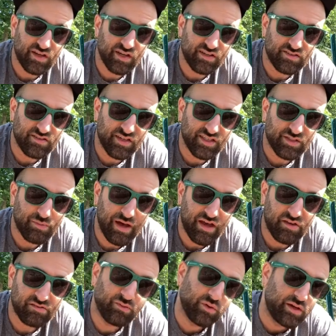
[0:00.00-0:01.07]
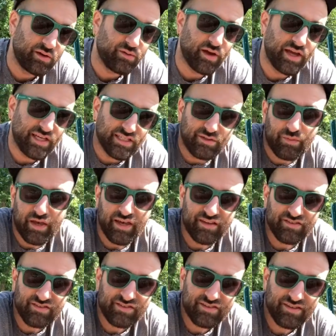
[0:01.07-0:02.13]
6x3 raised
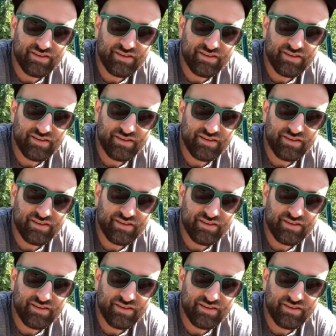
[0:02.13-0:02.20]
beds.